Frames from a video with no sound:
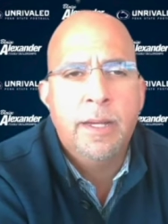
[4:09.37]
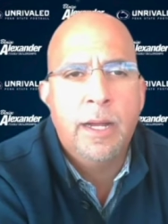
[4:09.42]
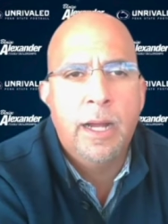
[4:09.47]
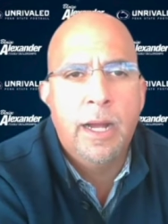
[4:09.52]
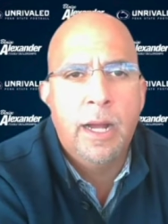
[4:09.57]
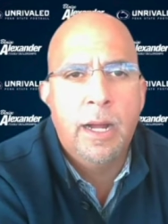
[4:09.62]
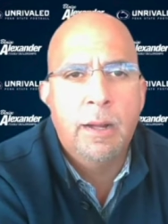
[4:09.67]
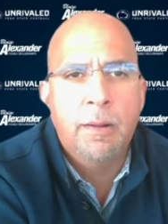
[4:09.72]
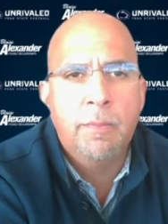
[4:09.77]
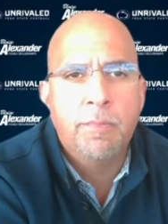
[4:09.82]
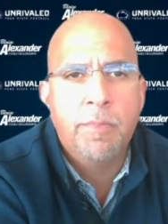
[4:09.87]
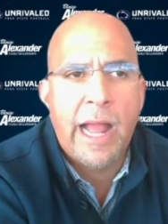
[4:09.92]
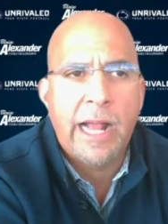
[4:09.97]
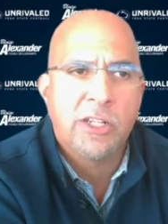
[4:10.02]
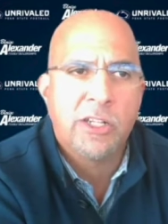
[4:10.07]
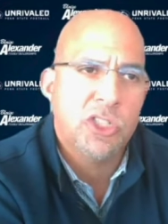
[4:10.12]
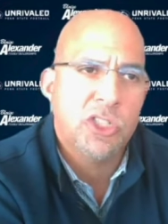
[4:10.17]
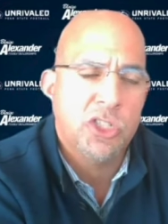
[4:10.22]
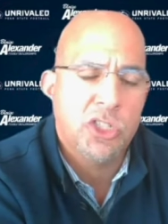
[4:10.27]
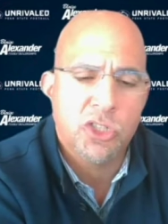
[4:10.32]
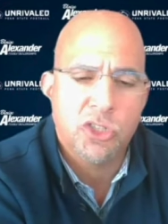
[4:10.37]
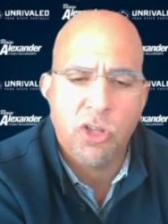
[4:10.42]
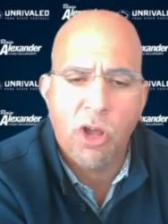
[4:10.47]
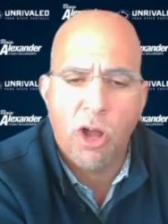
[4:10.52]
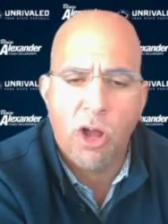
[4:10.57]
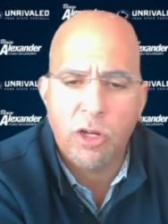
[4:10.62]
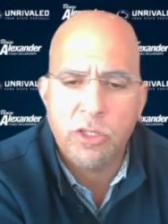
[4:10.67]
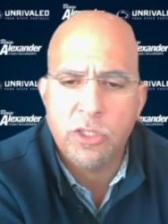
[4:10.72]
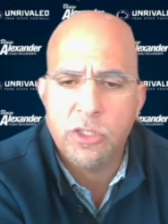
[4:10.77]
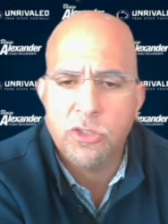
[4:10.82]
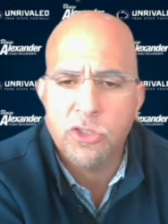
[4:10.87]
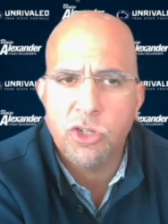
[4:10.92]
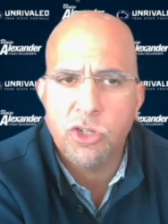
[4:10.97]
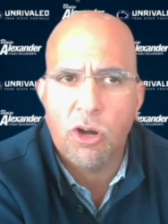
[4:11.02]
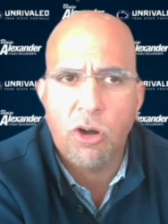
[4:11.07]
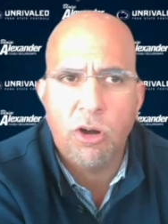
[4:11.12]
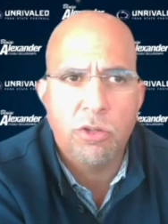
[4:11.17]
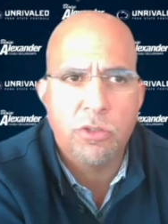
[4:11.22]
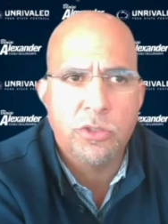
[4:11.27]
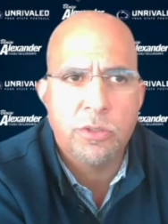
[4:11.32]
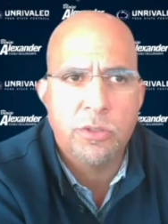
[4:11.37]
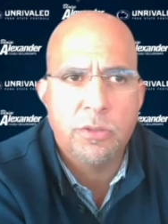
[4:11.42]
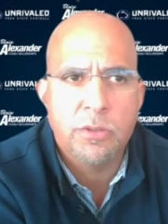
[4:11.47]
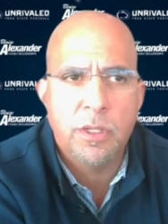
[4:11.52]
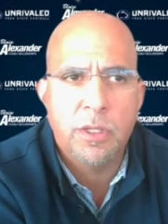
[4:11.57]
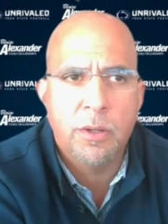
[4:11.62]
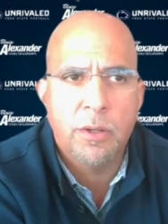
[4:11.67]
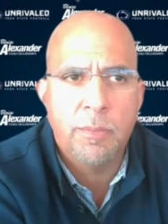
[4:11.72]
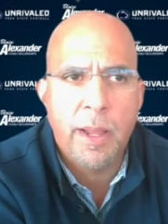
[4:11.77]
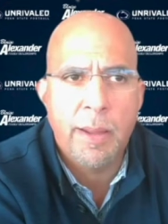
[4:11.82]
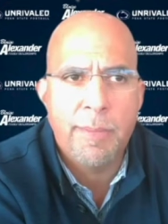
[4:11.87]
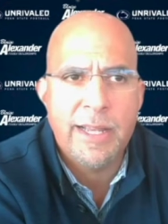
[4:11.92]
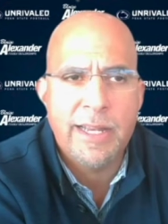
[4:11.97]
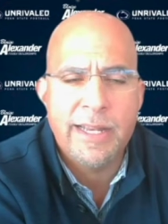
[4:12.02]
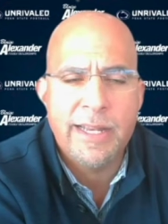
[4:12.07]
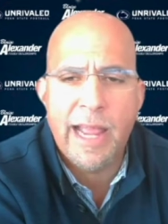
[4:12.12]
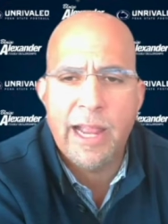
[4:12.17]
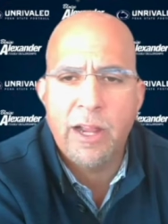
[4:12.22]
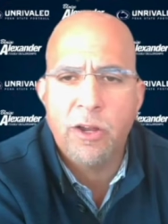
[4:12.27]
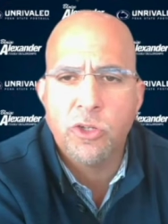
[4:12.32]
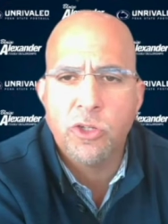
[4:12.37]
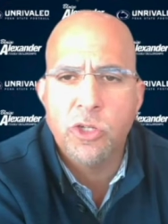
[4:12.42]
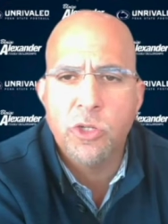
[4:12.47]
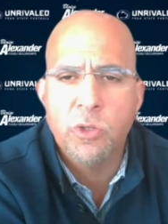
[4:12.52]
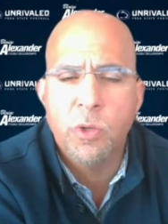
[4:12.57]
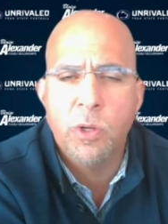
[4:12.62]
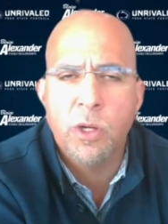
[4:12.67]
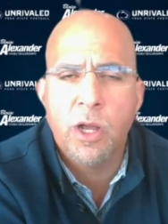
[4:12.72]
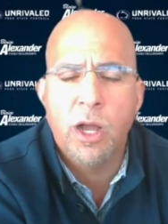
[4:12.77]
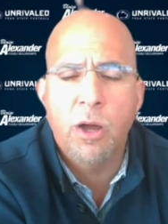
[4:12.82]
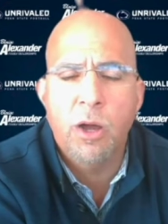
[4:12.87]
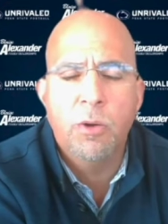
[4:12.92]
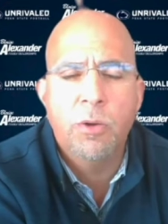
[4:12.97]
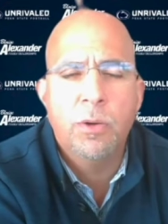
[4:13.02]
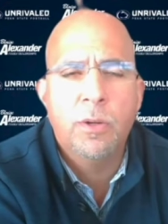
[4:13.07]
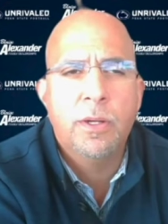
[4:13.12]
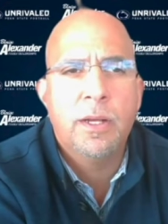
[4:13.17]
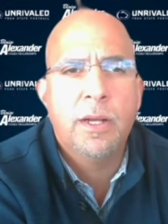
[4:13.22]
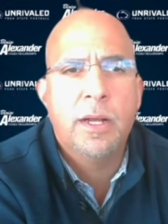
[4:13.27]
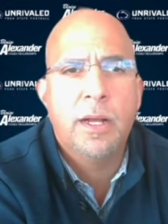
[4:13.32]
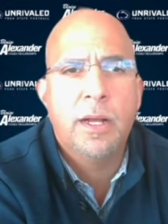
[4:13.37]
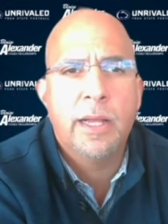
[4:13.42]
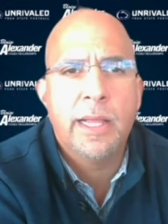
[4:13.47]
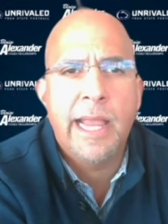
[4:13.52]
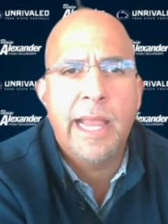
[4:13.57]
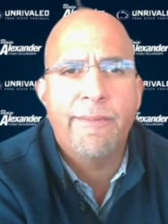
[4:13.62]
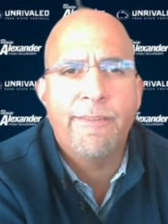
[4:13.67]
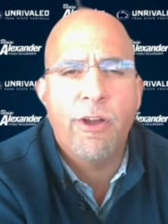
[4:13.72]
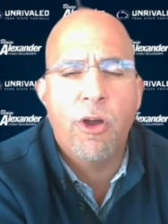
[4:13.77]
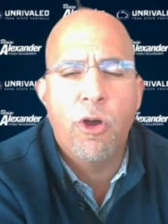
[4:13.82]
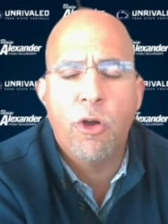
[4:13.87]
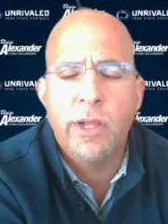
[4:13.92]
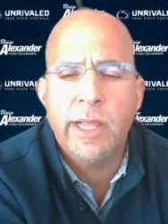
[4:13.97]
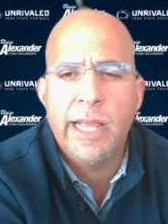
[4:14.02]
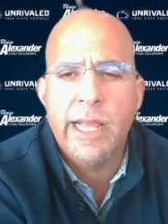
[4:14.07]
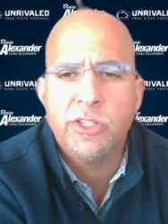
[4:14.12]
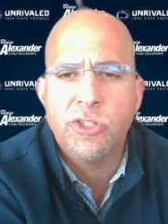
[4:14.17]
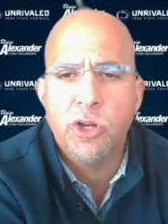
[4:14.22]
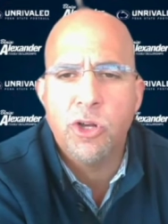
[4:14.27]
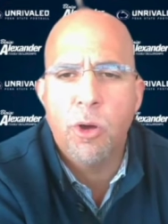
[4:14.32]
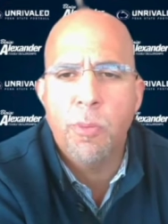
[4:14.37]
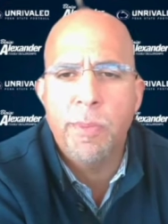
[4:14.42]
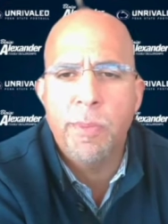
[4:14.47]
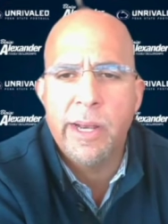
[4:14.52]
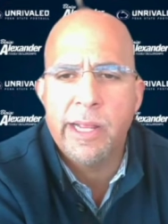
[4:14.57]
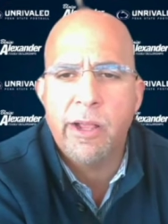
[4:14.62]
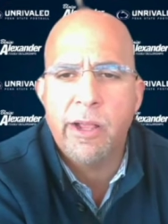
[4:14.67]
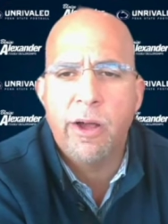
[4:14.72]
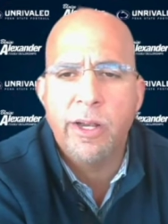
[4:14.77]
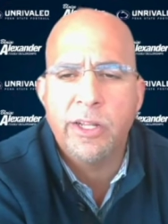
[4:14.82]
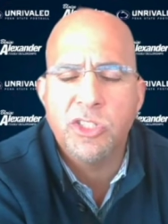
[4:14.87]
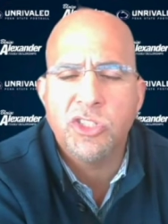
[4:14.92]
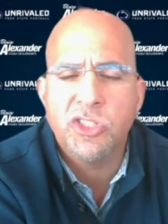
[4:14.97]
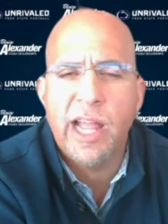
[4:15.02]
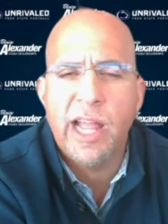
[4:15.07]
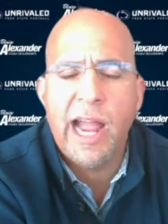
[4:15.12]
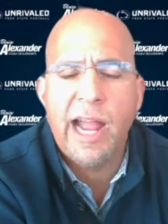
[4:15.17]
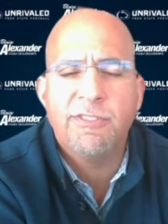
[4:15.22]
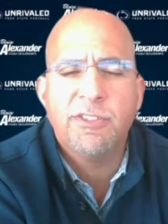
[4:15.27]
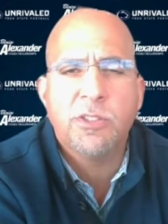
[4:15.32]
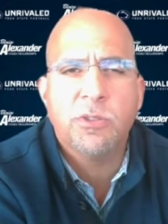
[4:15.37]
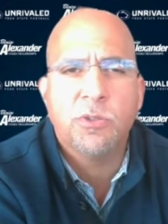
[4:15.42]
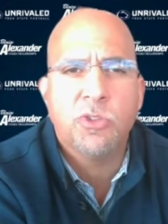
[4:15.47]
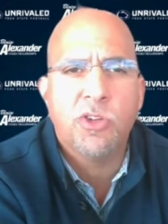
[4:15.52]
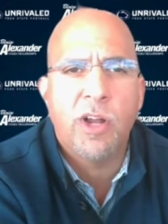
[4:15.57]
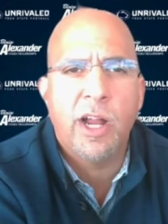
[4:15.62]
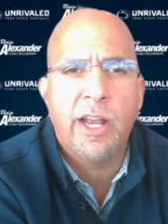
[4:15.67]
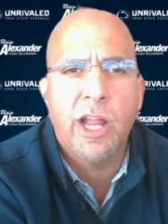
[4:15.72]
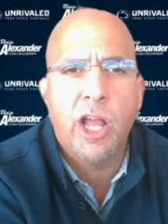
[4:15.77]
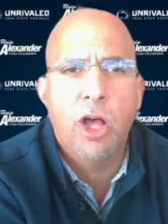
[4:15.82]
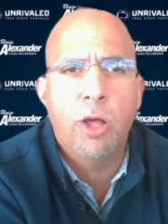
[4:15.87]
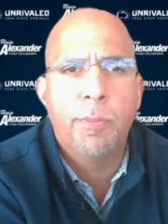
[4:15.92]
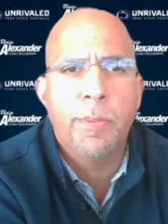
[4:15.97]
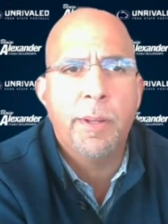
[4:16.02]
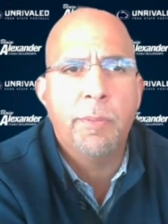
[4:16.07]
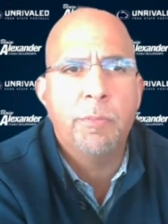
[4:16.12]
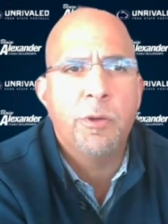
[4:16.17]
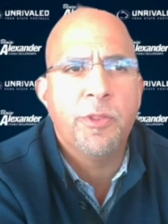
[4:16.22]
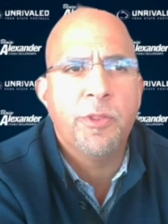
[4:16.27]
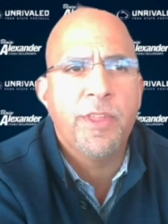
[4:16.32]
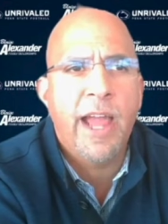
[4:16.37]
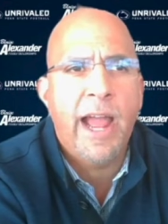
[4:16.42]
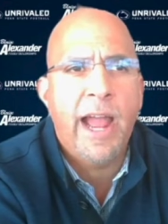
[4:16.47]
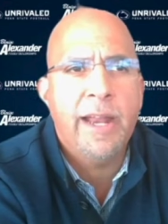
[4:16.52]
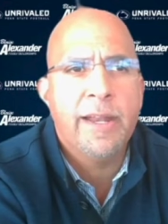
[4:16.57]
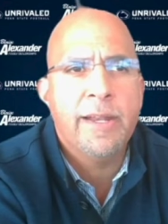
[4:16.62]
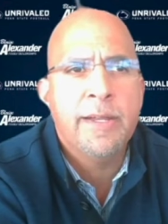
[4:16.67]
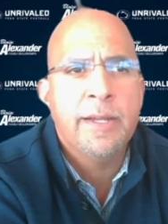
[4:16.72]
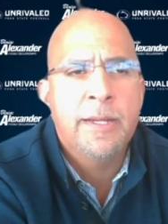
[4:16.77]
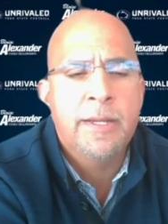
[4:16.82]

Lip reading: Actually just talked to Charles, maybe a day or two ago. He has an opening on his staff, so I was trying to help him with that.